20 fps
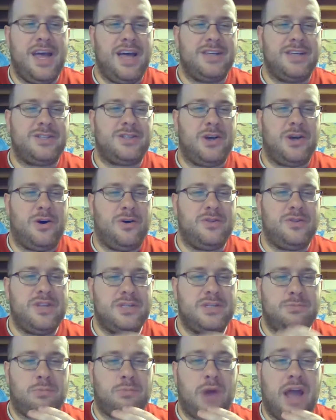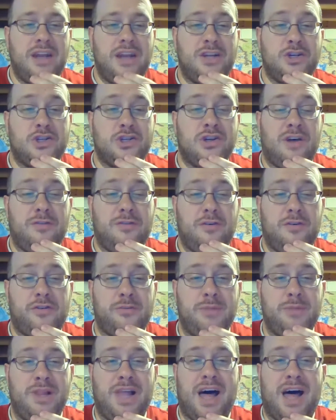So this branded shovel
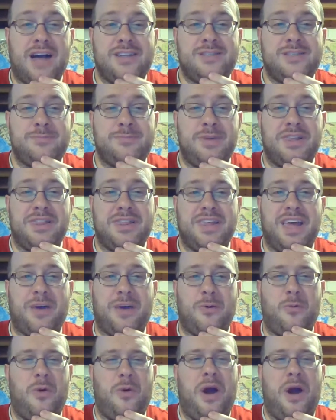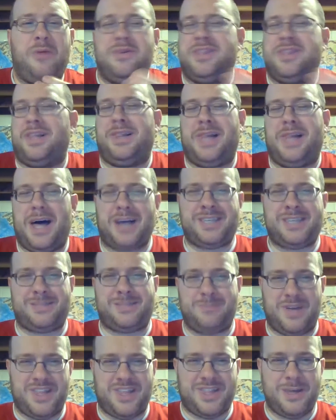from the locksmith, like, why would the
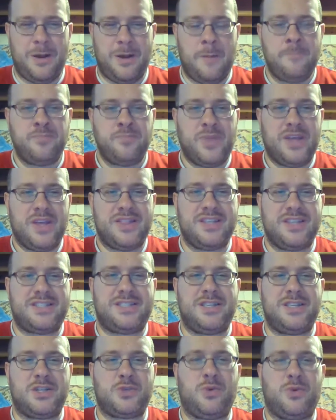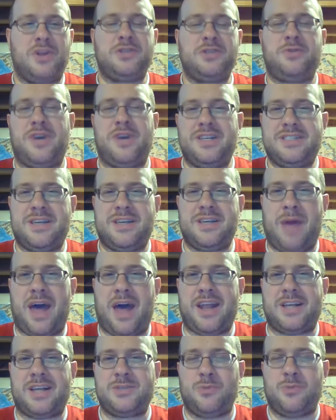locksmith, the Sweltering
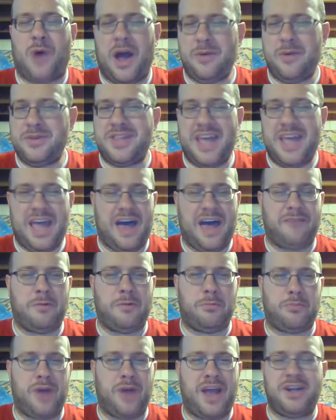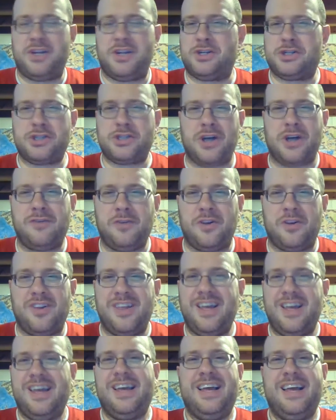Schematics, why would they have a branded shovel?
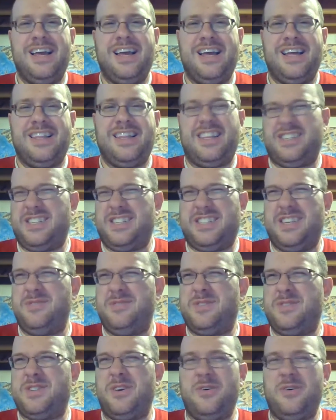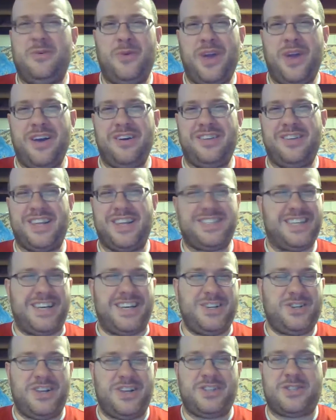That just seems so weird.
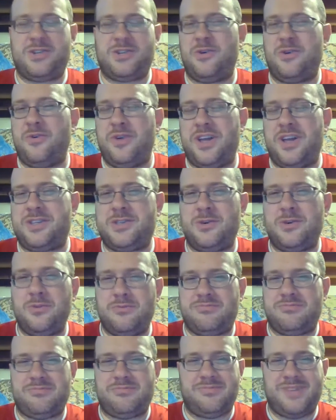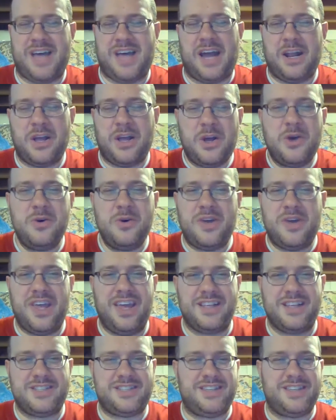It's so kind of
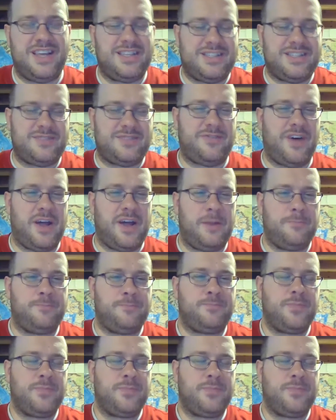kooky. It's fun.